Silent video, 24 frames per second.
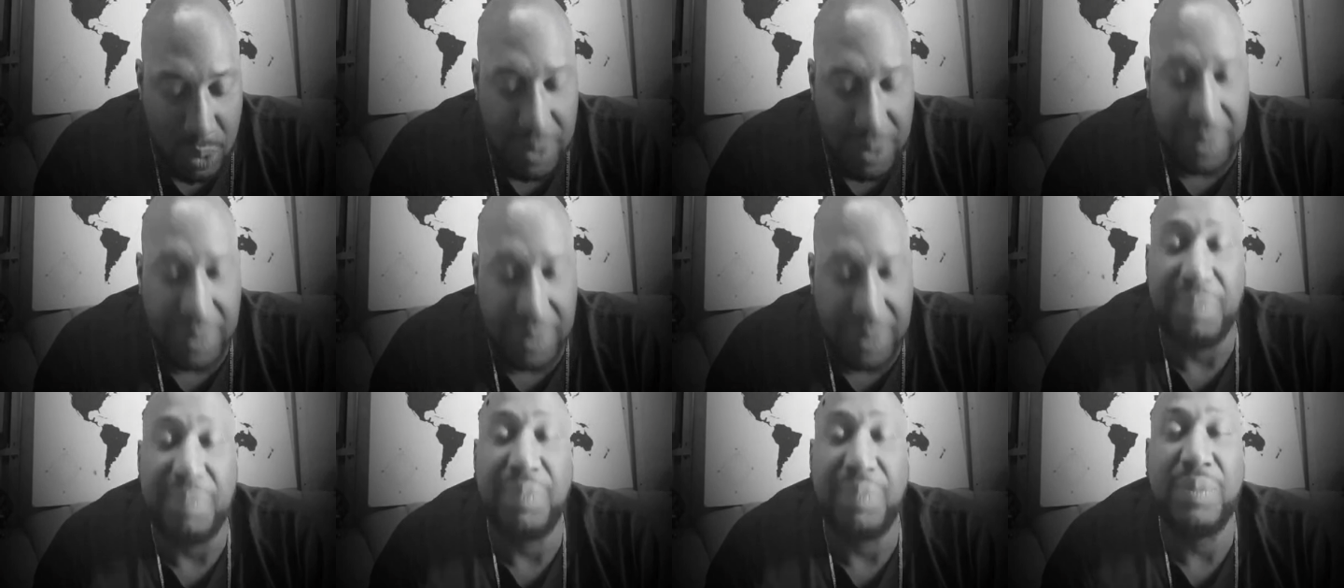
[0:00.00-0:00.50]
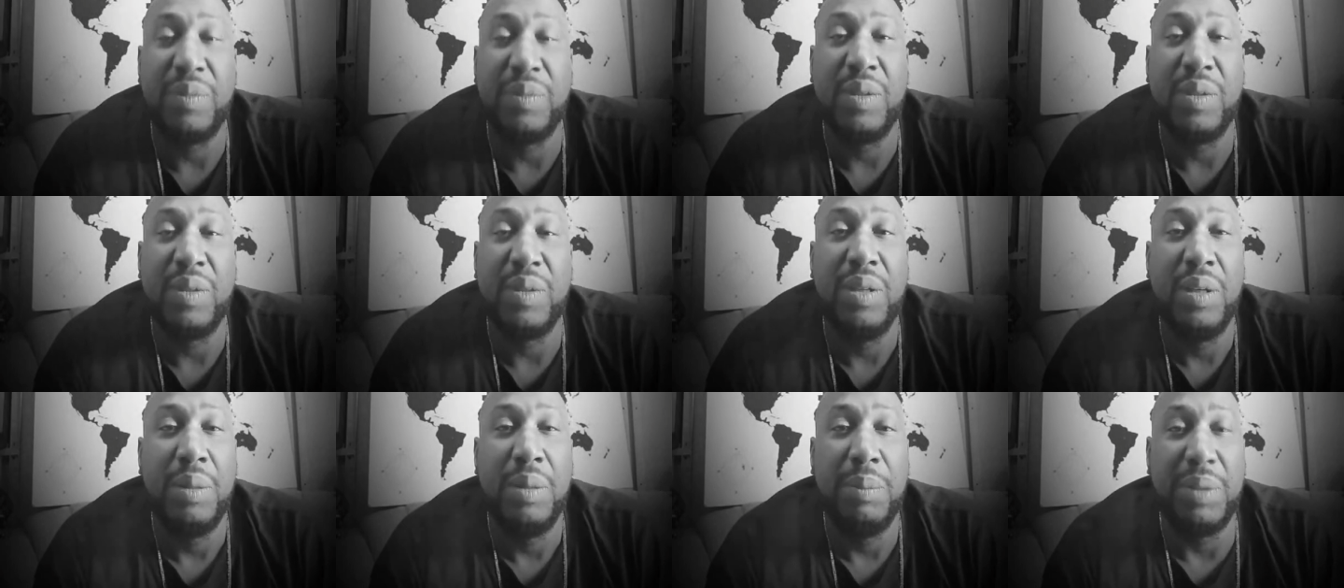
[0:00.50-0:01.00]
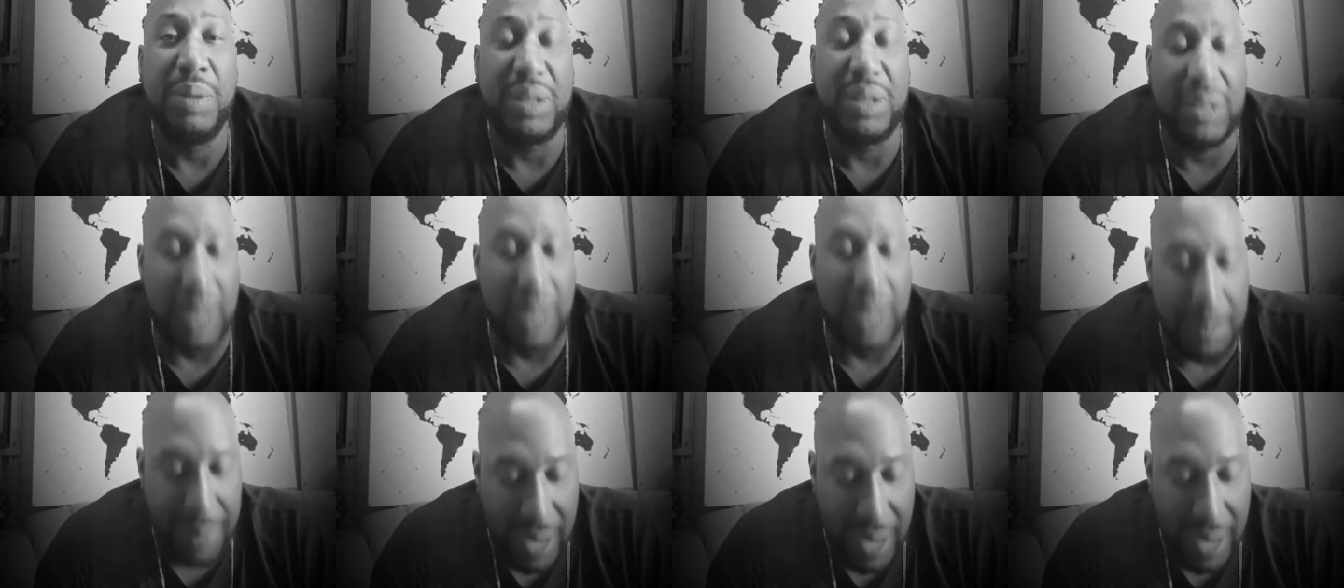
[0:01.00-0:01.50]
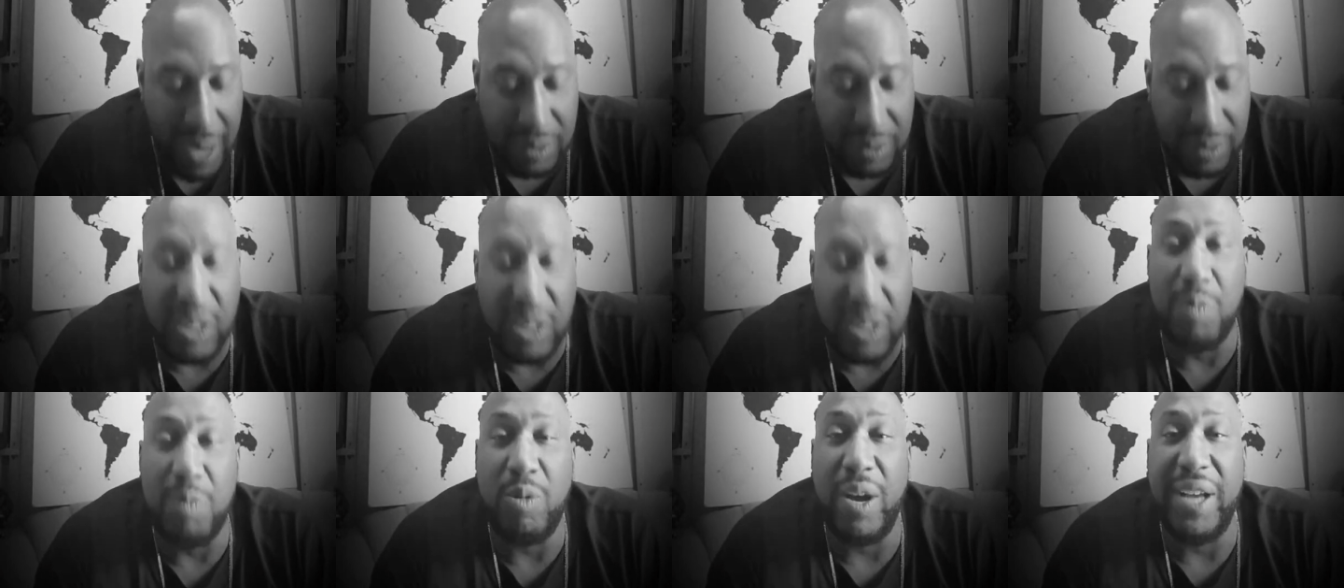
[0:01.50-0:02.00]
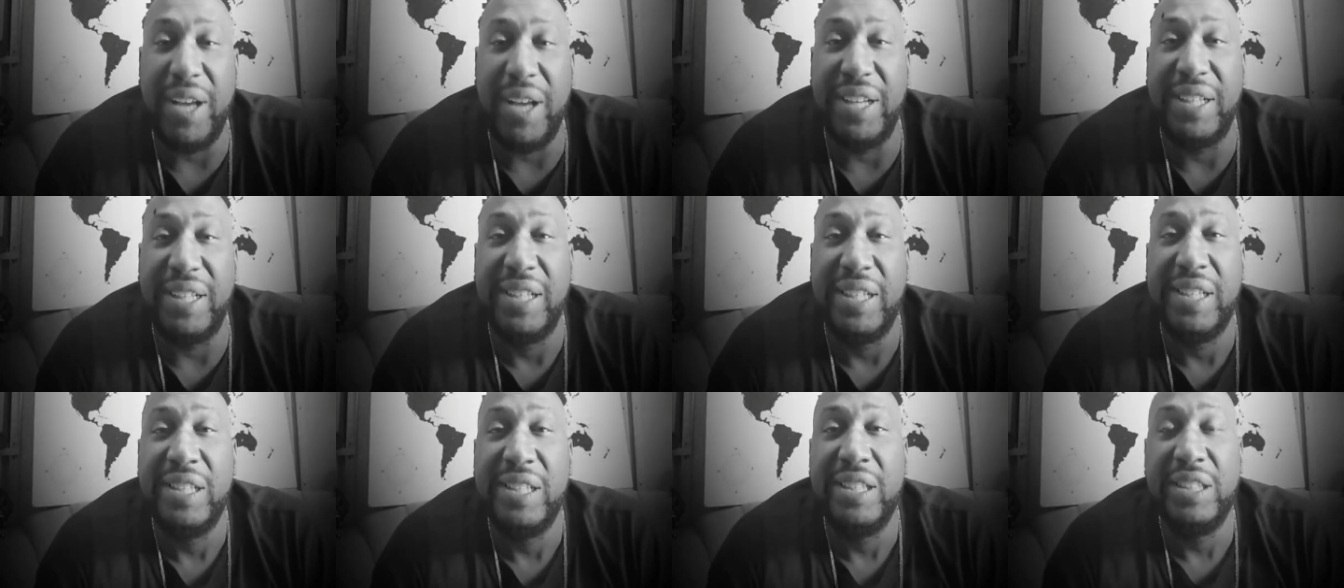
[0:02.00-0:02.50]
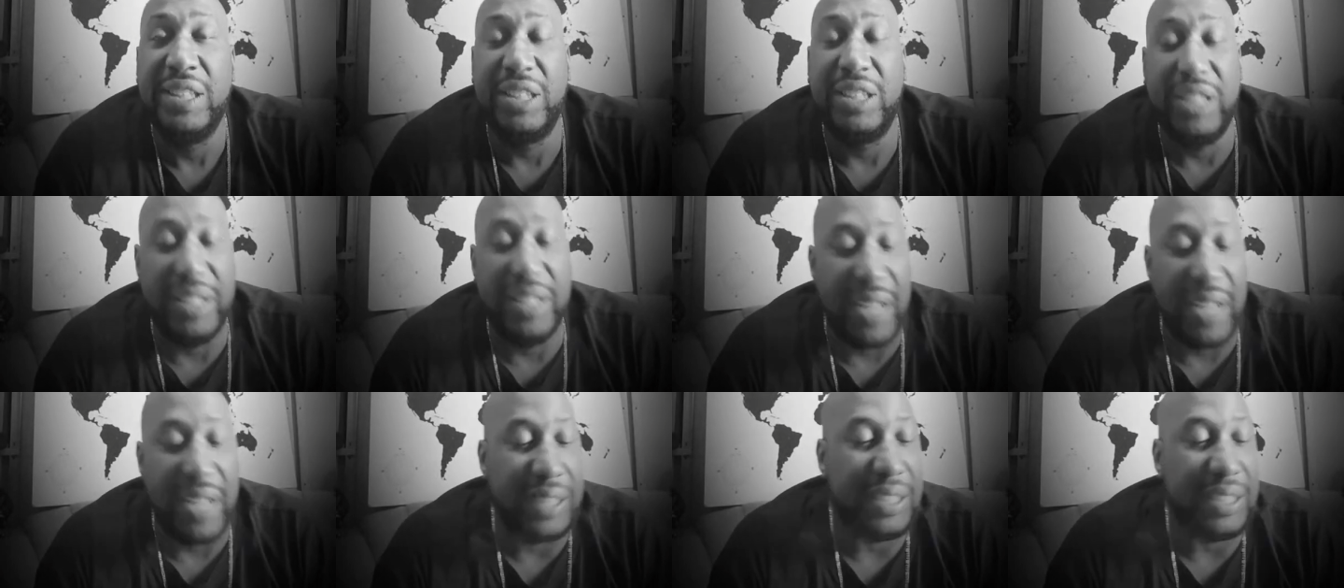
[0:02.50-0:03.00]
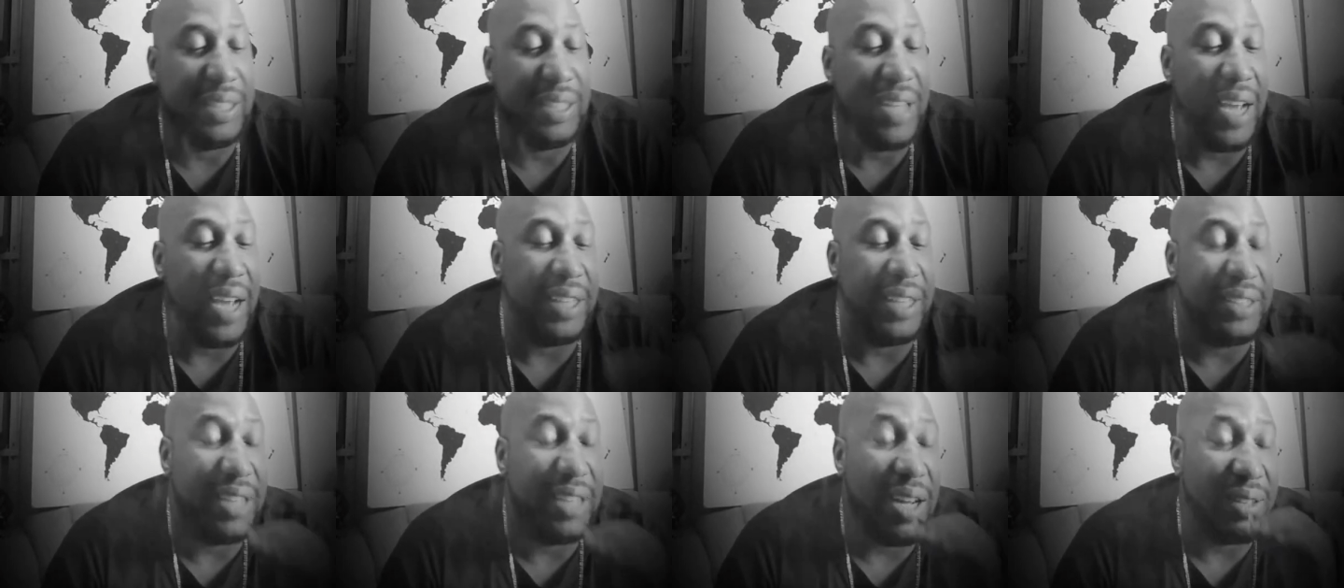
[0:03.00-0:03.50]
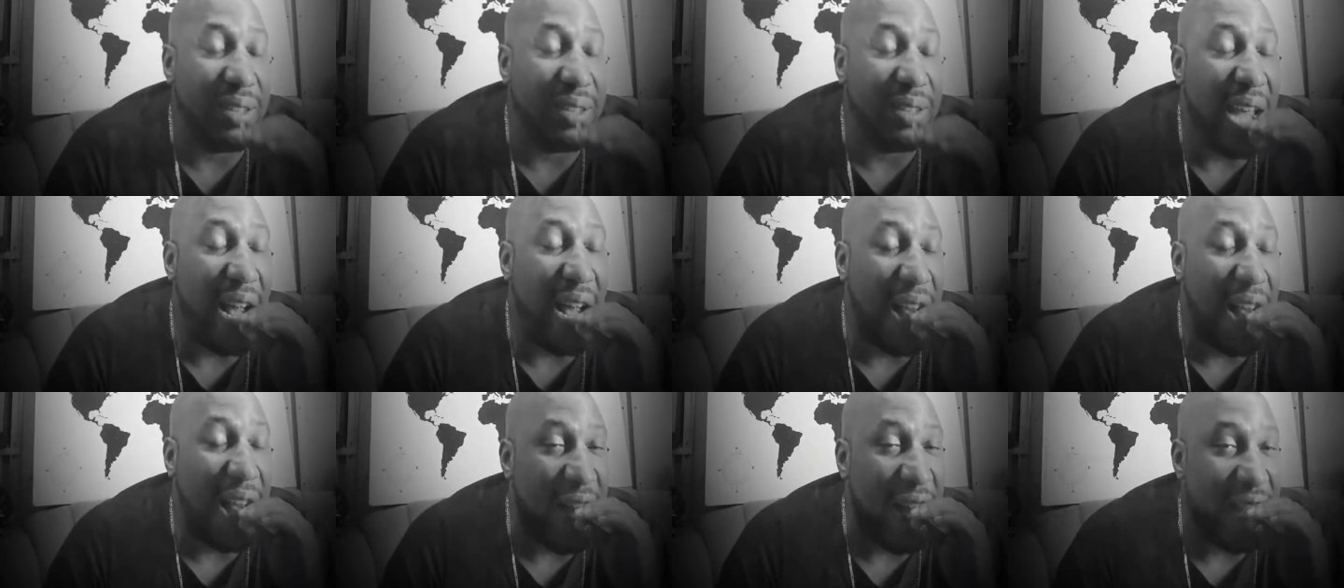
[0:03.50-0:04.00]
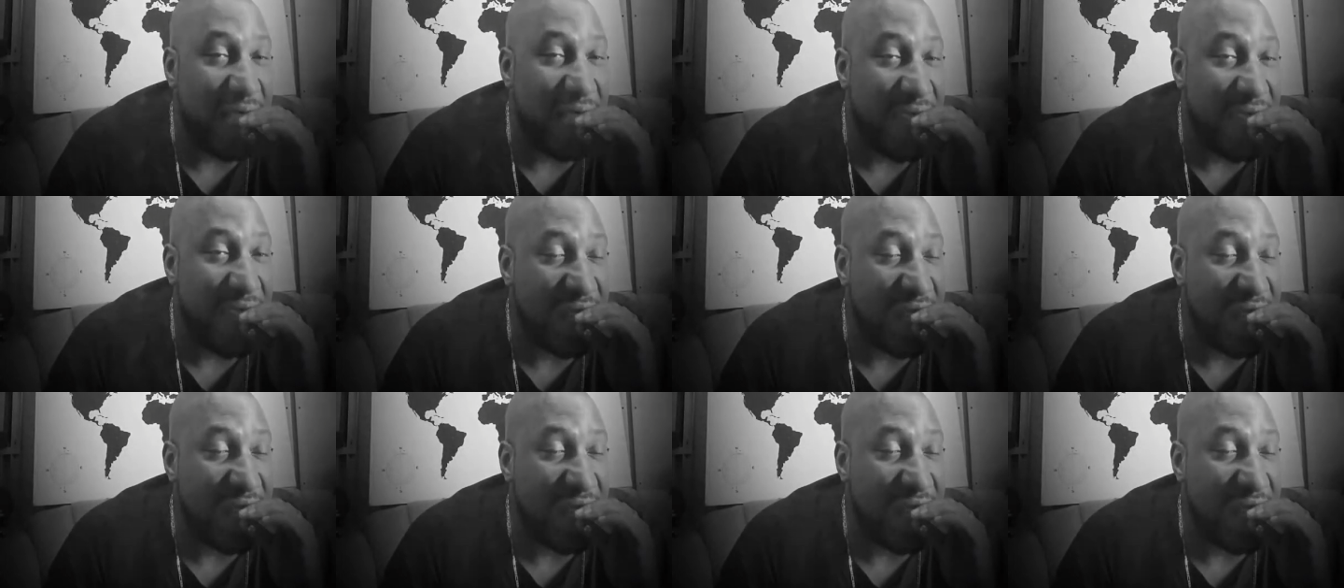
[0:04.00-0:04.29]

it, but somehow, some way, she got snatched out that car.